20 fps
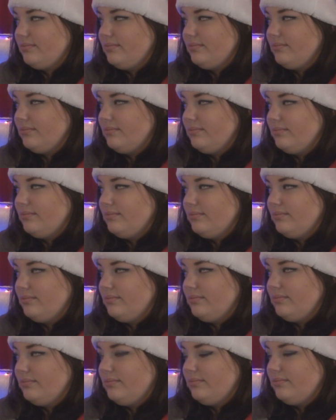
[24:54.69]

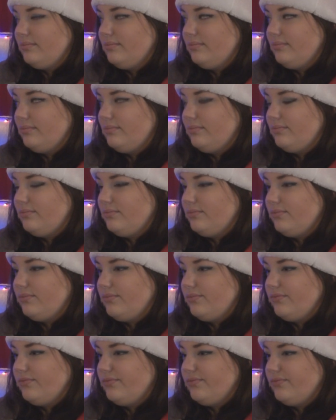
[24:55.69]

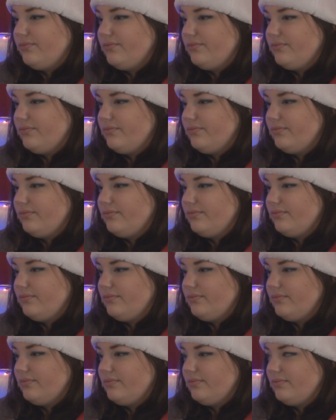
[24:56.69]

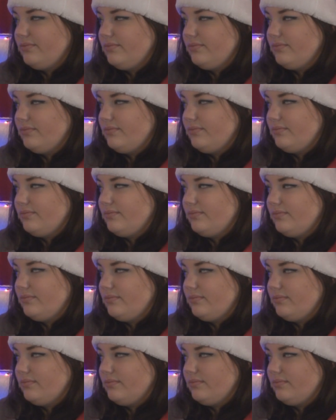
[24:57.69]

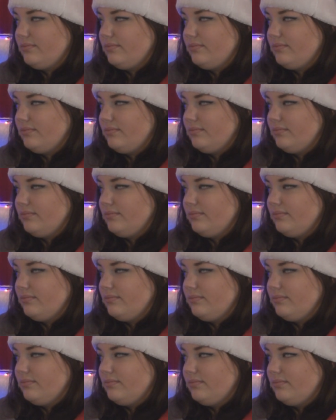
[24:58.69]

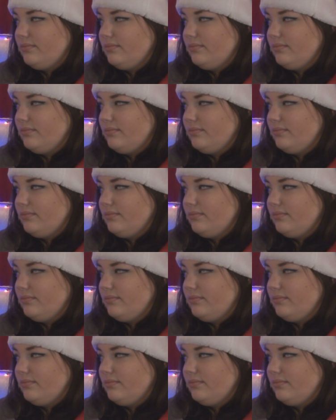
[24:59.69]
(silent)